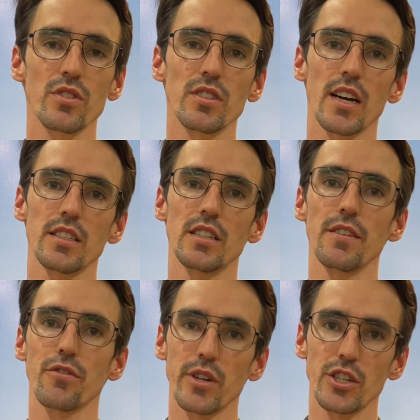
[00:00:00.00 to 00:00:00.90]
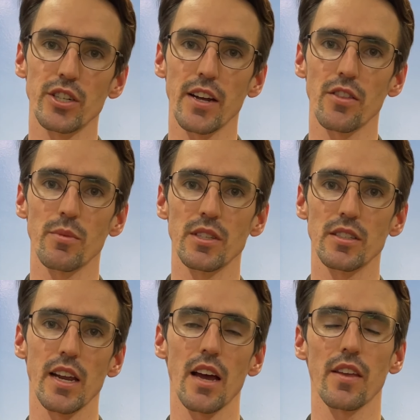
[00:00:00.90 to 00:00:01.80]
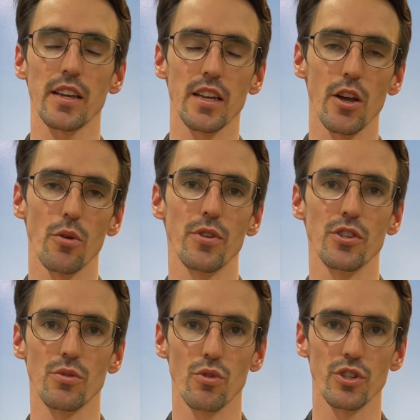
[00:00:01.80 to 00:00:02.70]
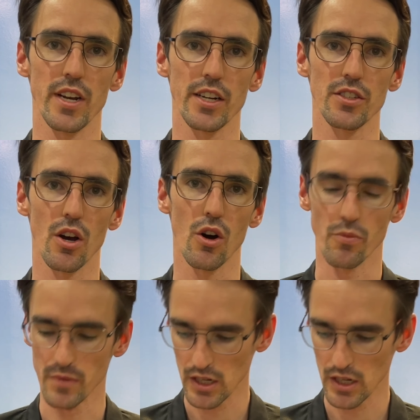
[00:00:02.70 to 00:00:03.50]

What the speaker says: start to differentiate them and see how they can help you towards your next goal.